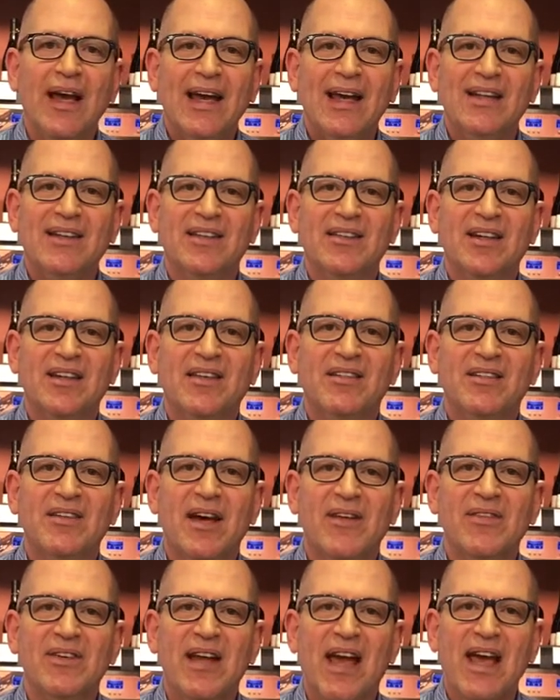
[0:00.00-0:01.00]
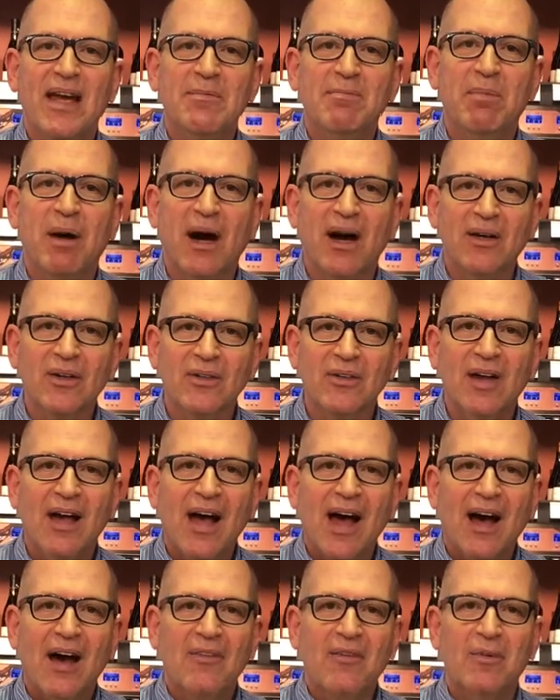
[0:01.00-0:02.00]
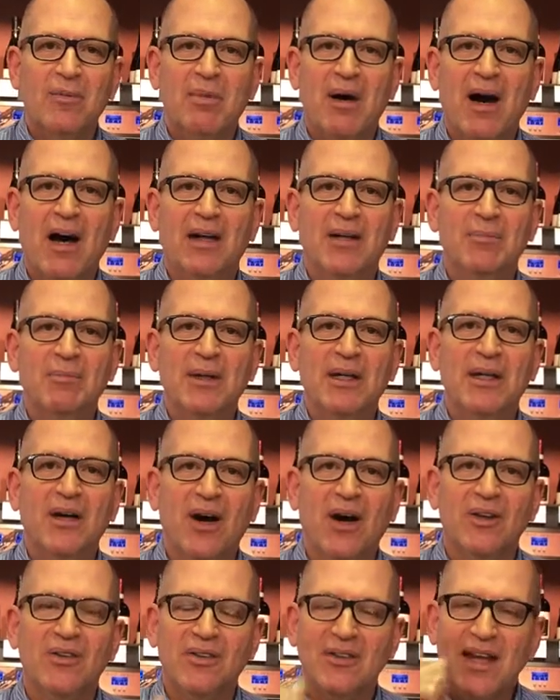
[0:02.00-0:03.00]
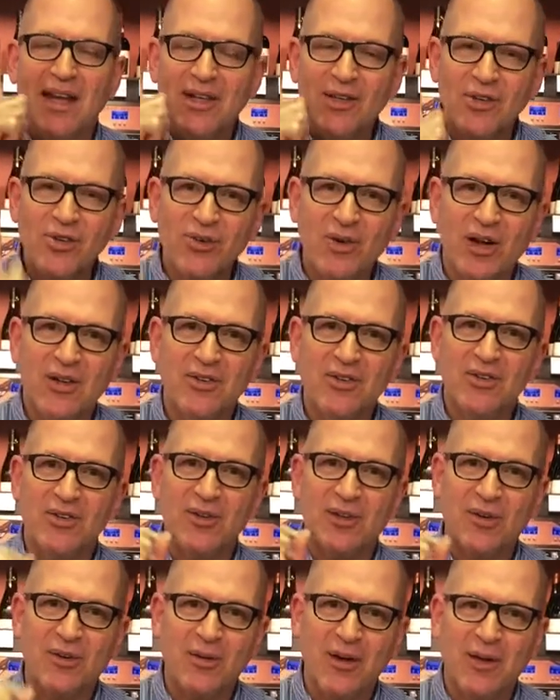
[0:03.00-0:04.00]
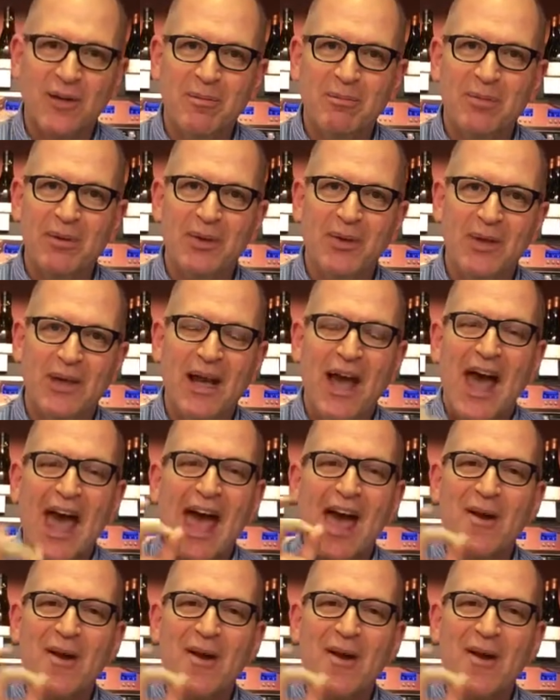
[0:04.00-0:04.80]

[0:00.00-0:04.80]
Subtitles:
it's 6, 7, 8 bottles of a bottle, because they trust your credibility.